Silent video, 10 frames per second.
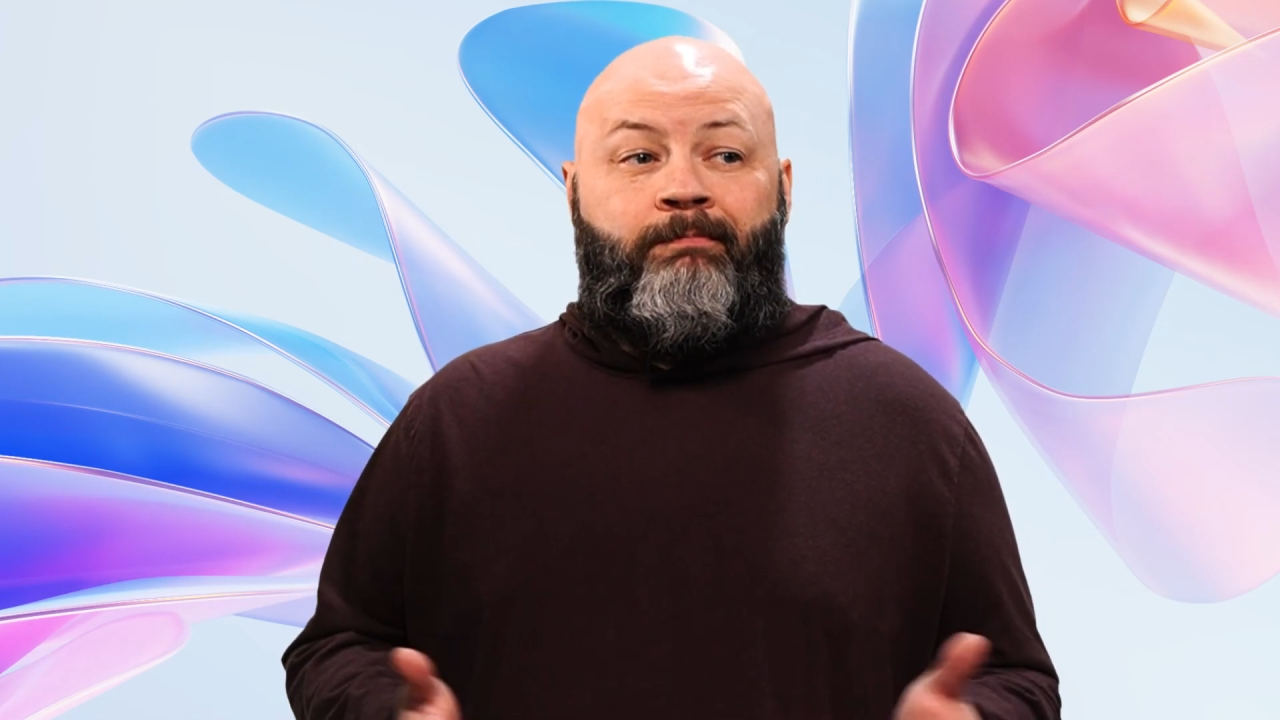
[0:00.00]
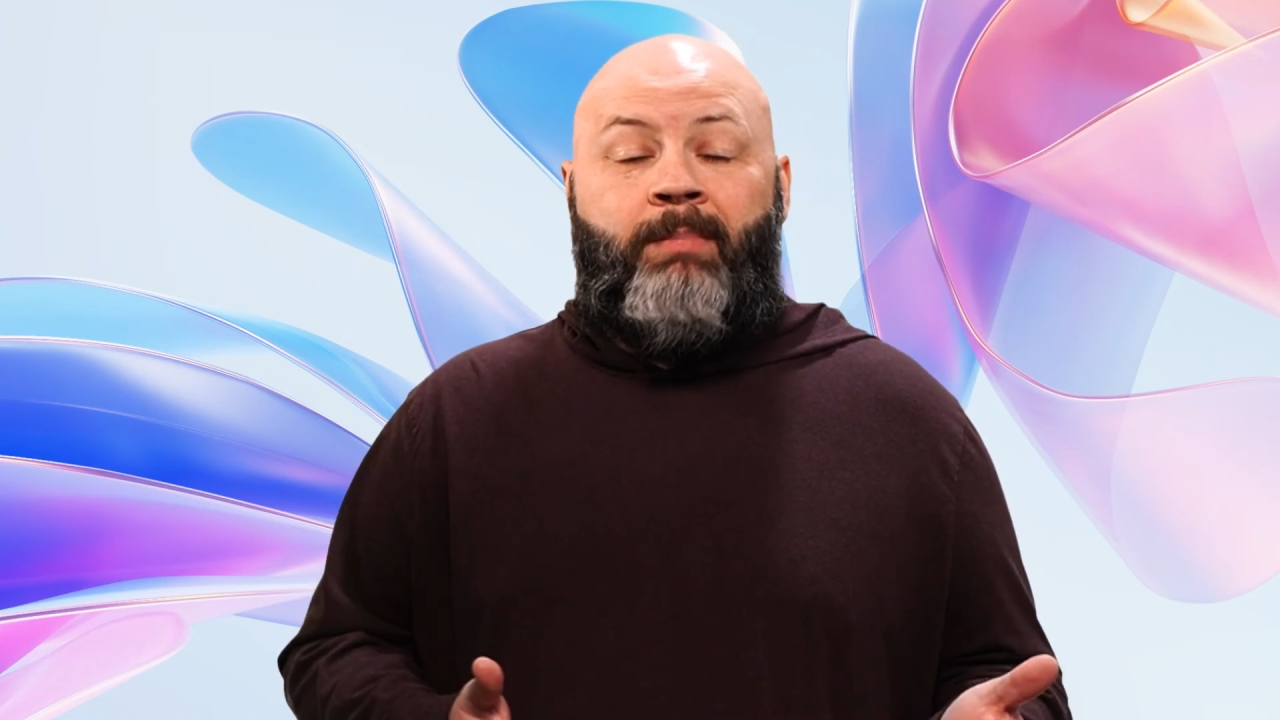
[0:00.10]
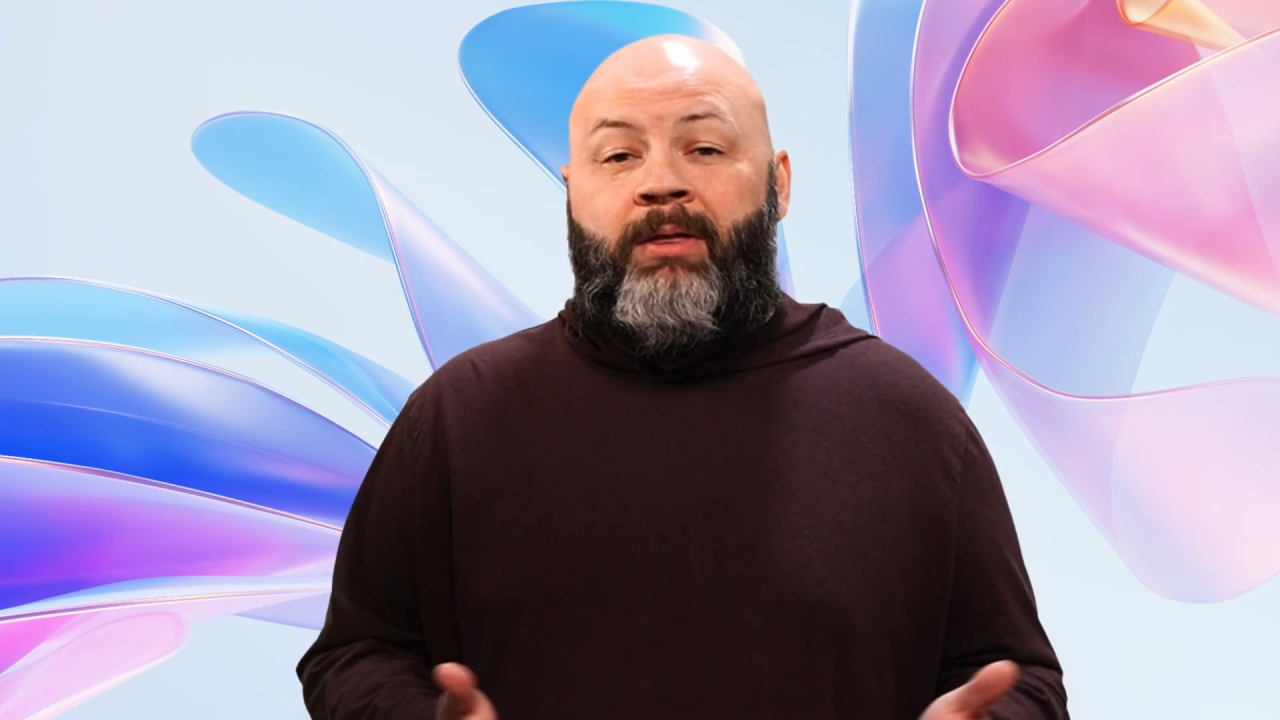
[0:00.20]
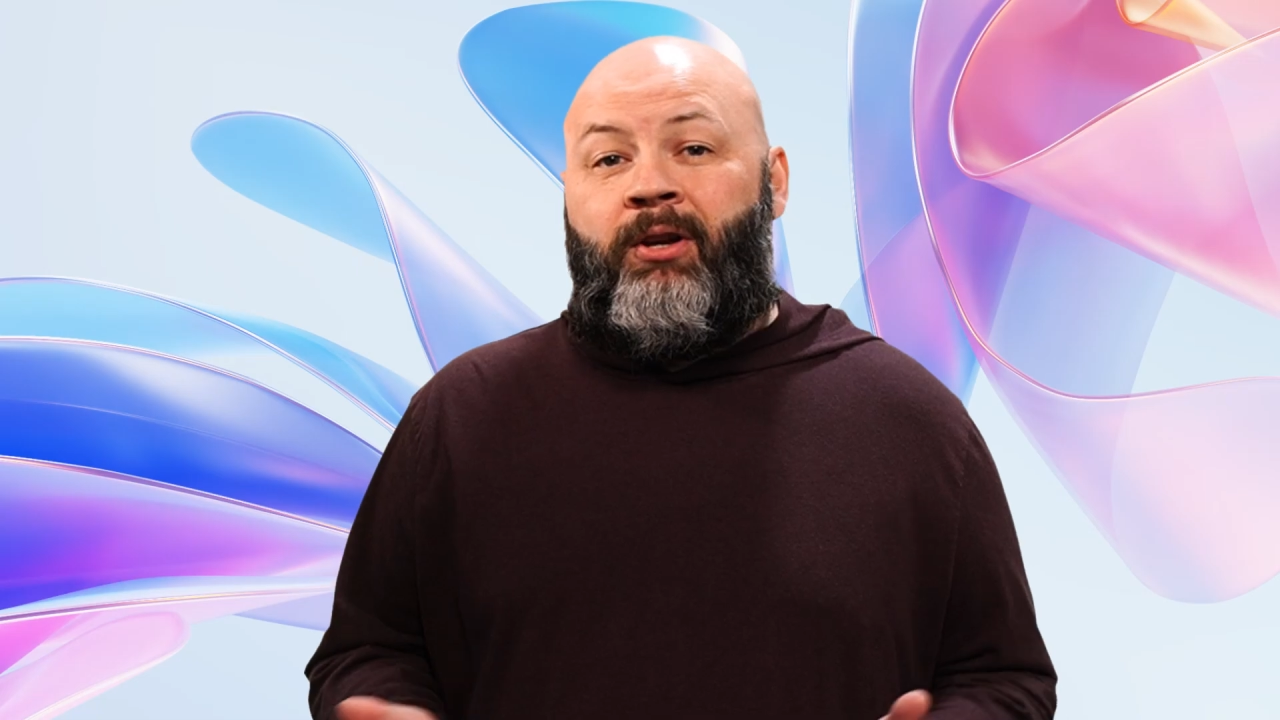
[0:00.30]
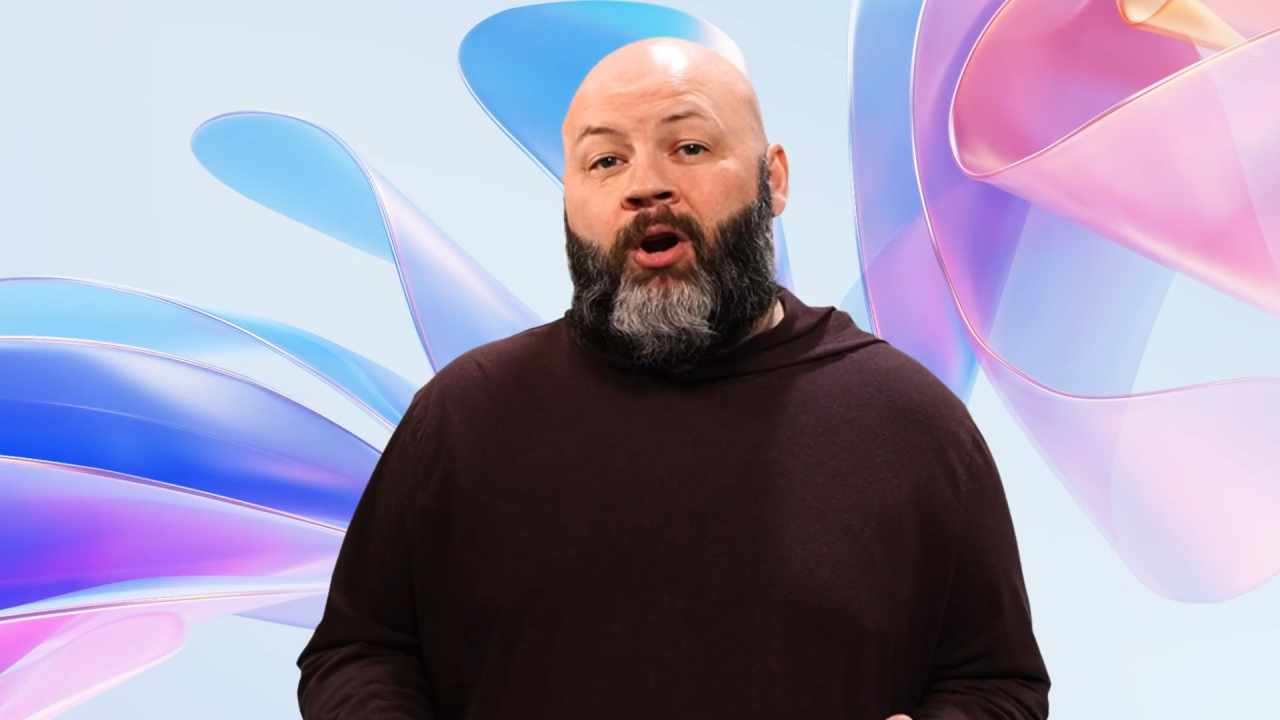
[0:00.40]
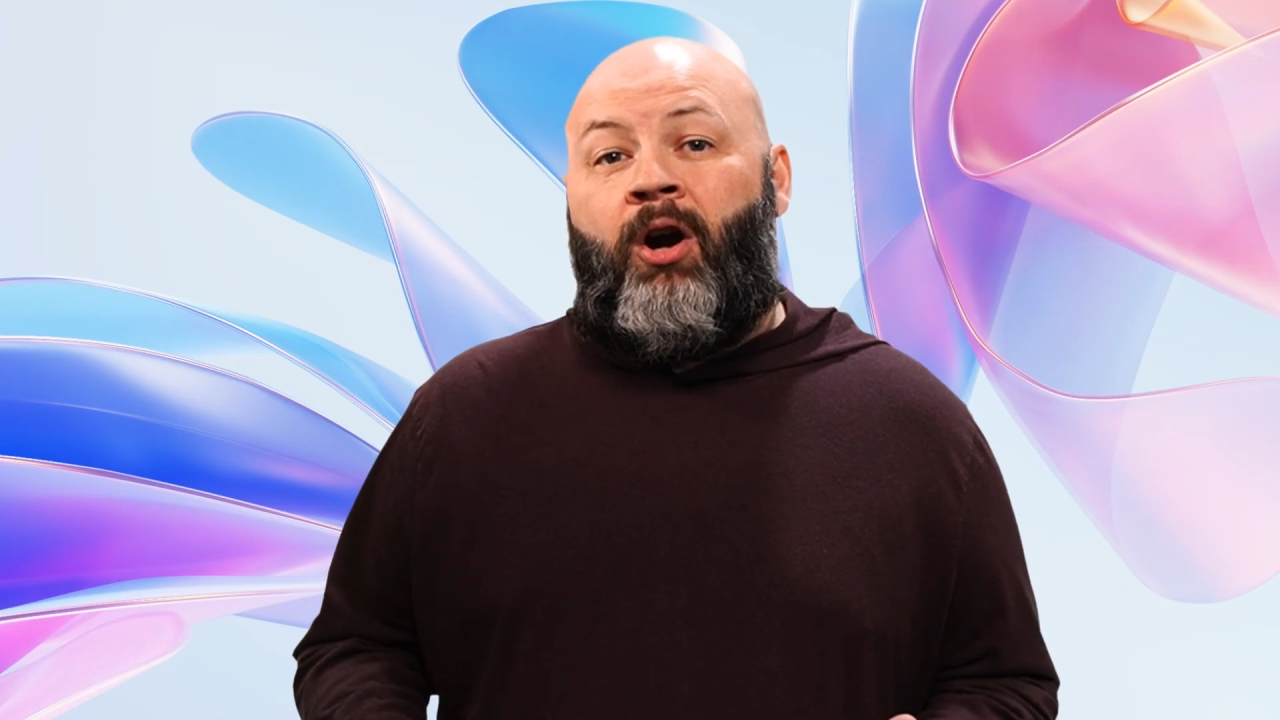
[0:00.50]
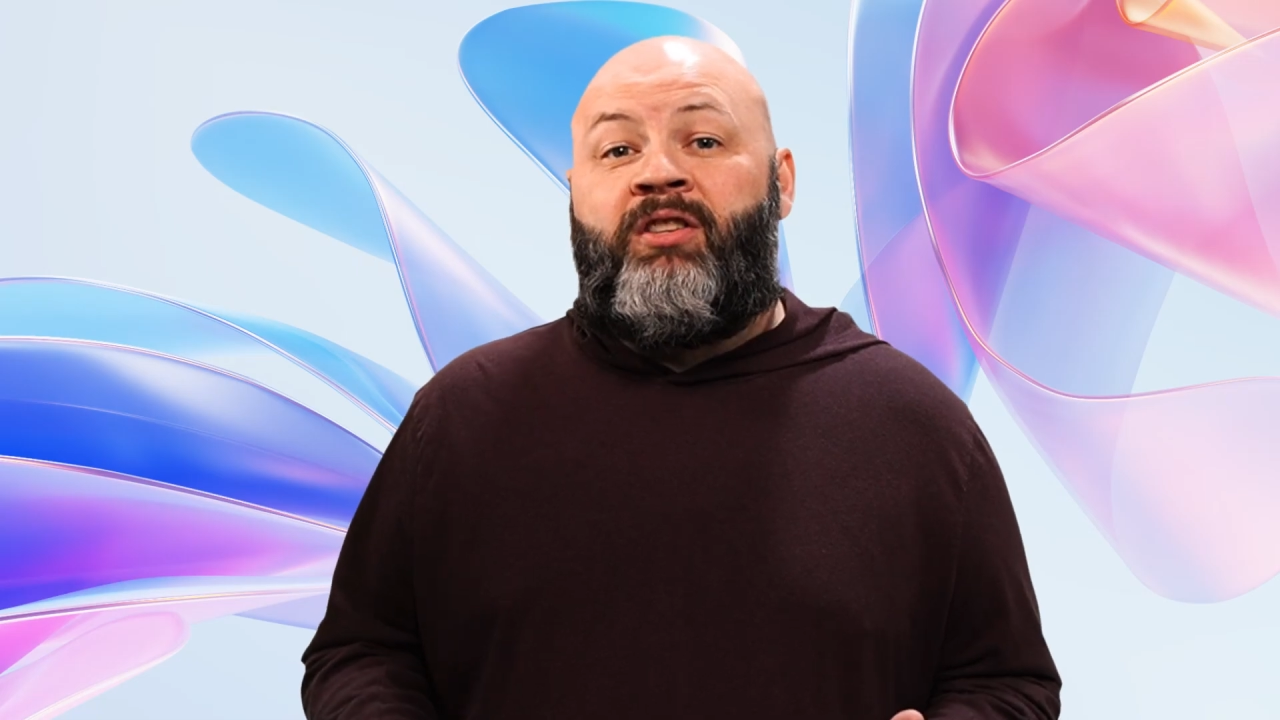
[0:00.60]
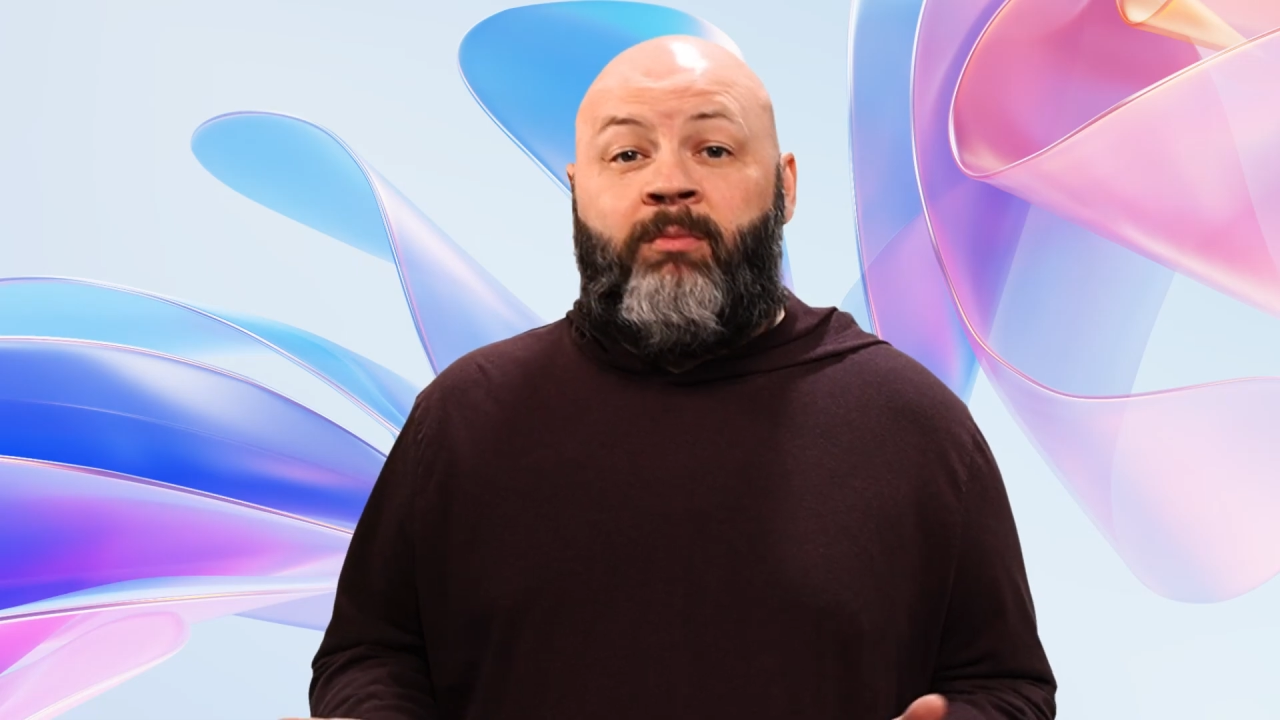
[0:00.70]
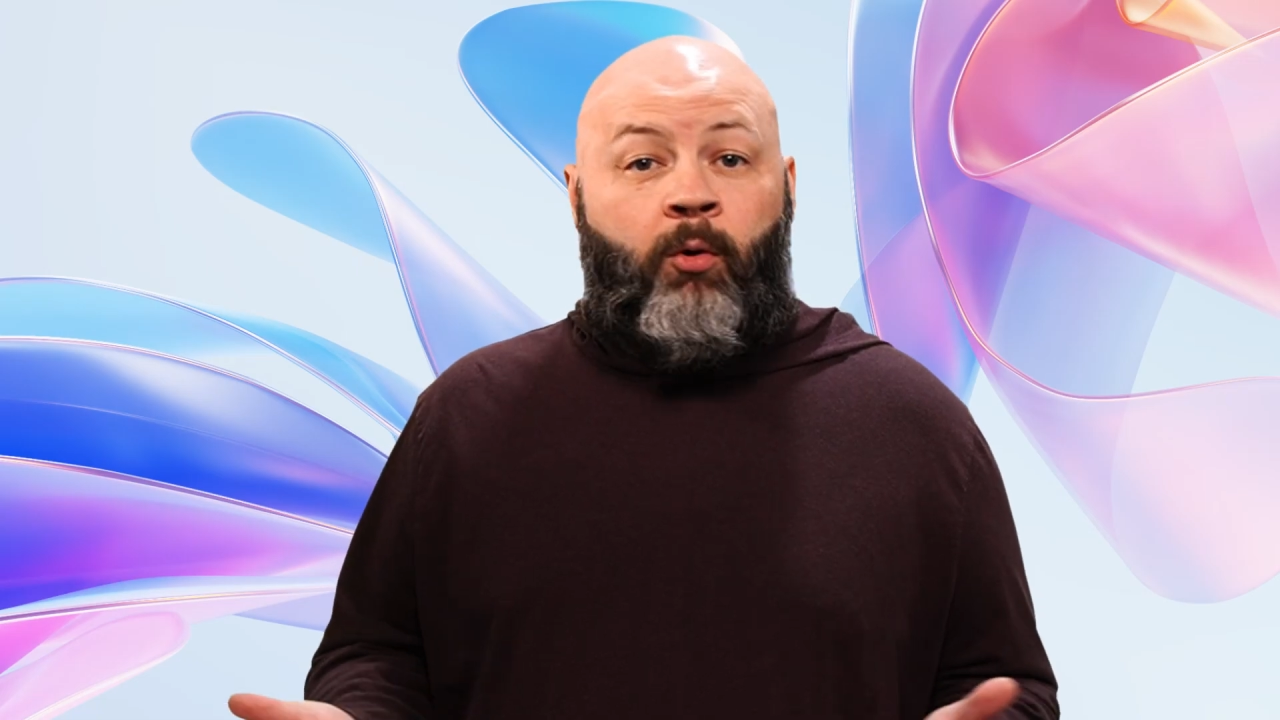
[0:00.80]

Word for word: But there are some